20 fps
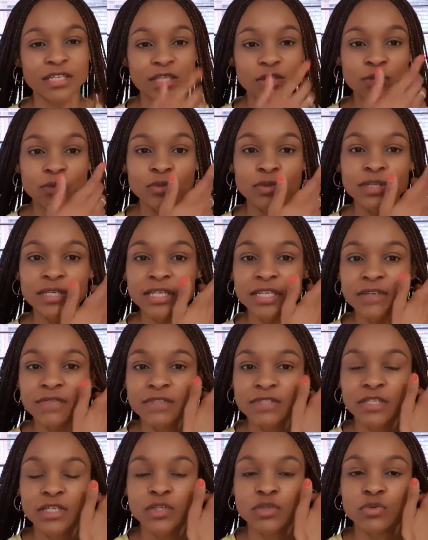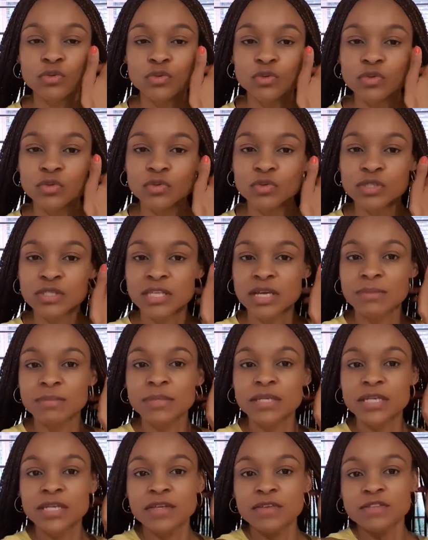it will lose some
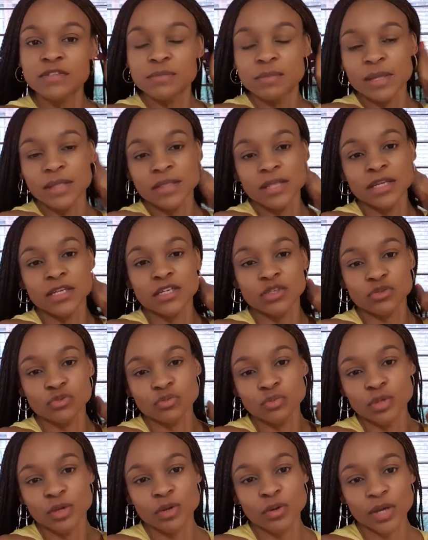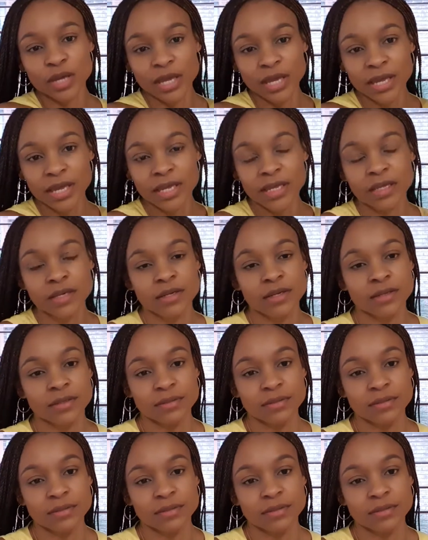leaves, but then it will be okay